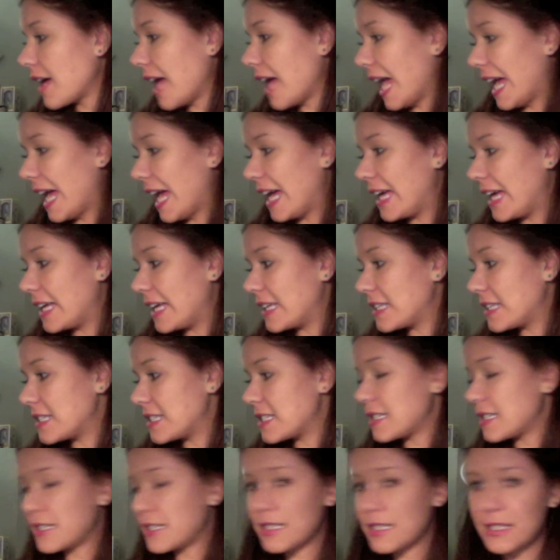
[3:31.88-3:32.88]

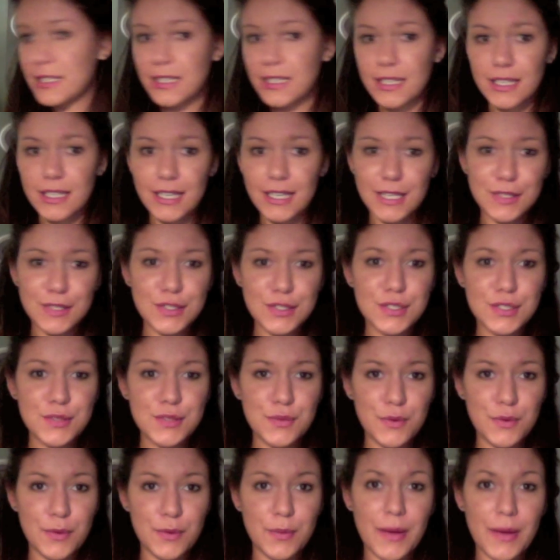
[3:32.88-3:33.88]
And it just
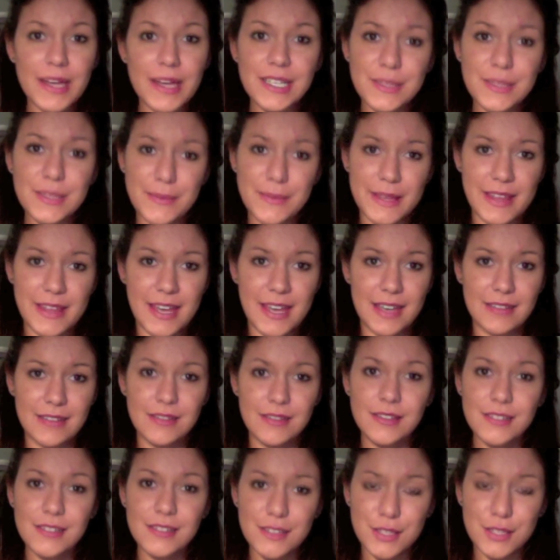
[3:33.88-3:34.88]
reminded me
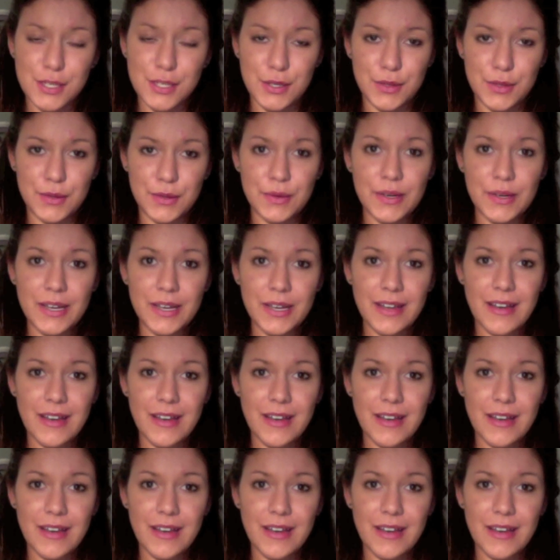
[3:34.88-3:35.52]
then, too,